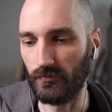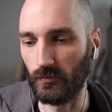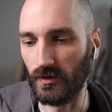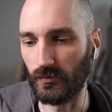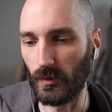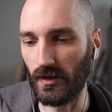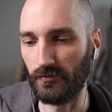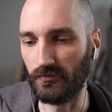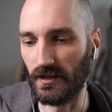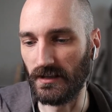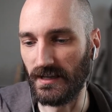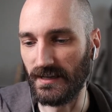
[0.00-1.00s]
We rather
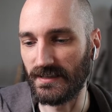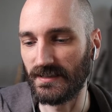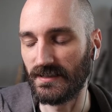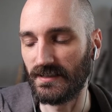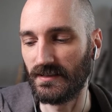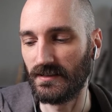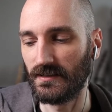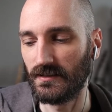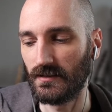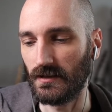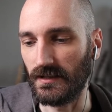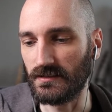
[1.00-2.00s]
felt like,
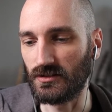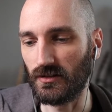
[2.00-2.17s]
let's